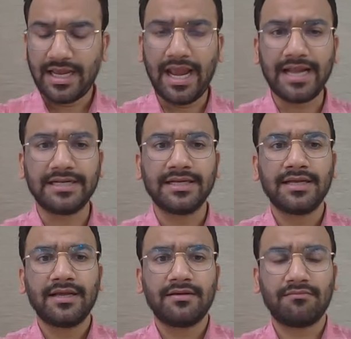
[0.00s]
And
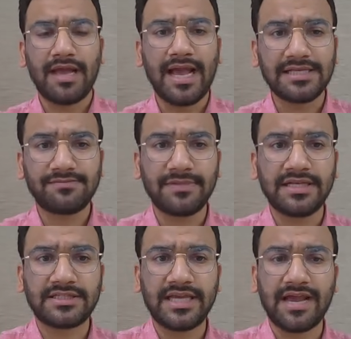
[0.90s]
as
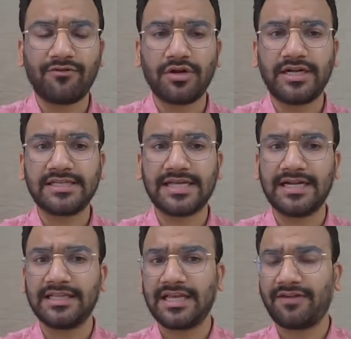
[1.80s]
ministry have already said in their